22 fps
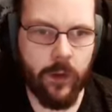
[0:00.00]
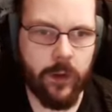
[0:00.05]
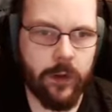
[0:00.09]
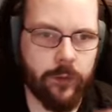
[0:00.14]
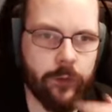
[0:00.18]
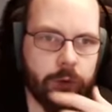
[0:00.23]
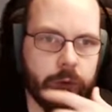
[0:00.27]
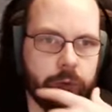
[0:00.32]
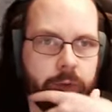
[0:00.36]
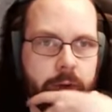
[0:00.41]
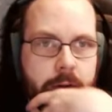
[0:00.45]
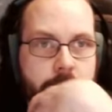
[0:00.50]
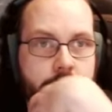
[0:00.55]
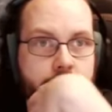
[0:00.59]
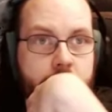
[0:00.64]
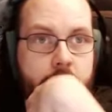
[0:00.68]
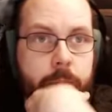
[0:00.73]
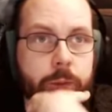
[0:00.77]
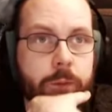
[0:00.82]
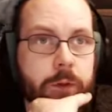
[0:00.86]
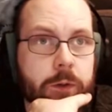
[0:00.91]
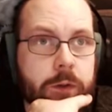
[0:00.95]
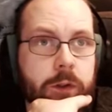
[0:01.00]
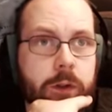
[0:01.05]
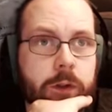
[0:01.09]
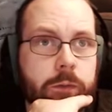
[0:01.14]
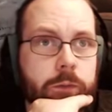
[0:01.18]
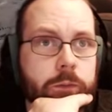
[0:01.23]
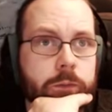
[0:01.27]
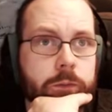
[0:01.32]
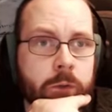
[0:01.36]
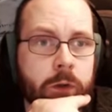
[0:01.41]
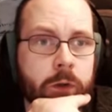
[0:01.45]
Well, we found something.
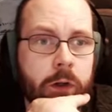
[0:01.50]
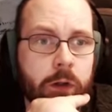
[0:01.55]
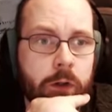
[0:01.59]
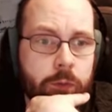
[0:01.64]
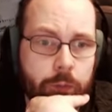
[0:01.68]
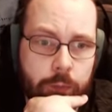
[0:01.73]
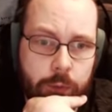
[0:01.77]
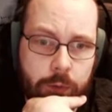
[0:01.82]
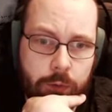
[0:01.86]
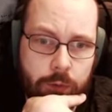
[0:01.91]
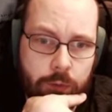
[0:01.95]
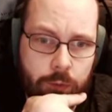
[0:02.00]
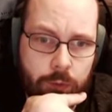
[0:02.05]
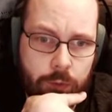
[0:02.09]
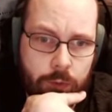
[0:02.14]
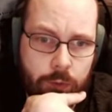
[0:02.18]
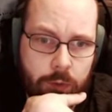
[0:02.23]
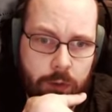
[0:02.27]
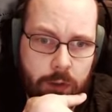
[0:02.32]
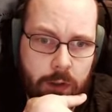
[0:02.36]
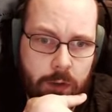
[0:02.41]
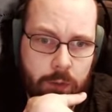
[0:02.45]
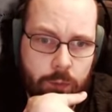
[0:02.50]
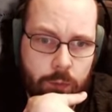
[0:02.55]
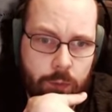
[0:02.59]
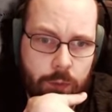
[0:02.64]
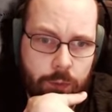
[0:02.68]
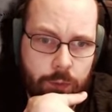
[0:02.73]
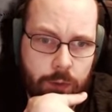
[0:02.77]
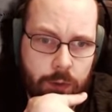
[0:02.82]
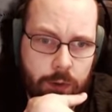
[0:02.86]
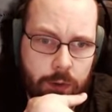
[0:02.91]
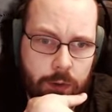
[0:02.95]
Right, but uh, yeah,
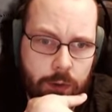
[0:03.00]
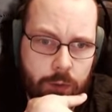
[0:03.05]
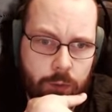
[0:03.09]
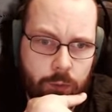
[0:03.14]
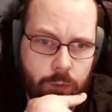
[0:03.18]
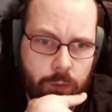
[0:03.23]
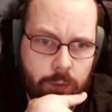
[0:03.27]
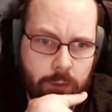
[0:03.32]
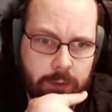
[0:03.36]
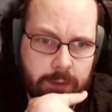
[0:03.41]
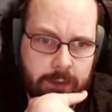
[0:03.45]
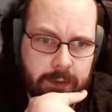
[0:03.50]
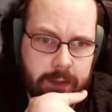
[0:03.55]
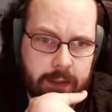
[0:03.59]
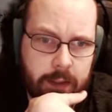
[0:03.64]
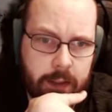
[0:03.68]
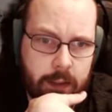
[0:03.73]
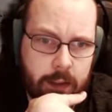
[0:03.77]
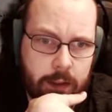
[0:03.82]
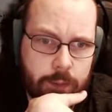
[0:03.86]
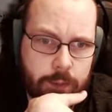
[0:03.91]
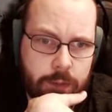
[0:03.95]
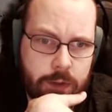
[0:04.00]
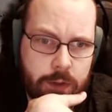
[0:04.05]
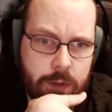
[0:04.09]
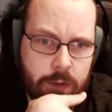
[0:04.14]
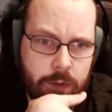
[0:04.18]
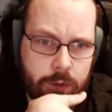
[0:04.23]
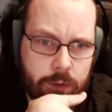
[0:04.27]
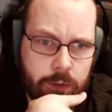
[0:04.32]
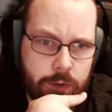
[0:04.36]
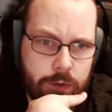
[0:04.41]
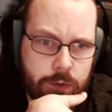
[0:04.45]
we, we, we will see. I'm
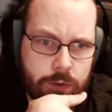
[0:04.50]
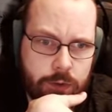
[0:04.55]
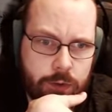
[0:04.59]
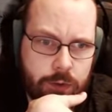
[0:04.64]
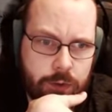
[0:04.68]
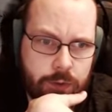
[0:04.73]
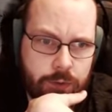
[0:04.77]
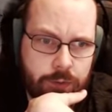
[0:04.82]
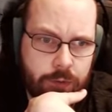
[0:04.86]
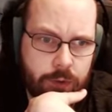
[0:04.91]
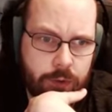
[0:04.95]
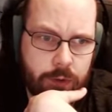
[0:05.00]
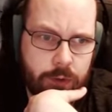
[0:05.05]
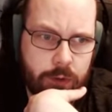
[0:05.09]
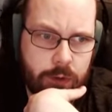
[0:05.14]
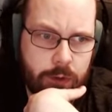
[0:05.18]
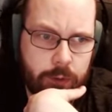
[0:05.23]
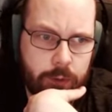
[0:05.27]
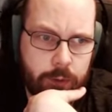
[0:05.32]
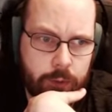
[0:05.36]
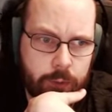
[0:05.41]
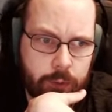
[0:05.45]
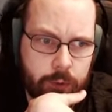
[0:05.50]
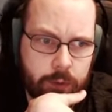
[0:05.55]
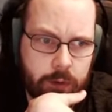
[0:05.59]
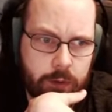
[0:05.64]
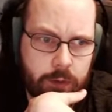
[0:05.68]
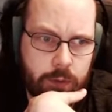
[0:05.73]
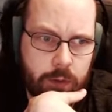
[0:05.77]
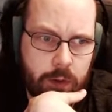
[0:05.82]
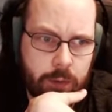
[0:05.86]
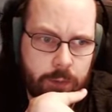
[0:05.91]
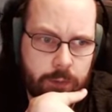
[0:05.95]
still gonna search for the lore.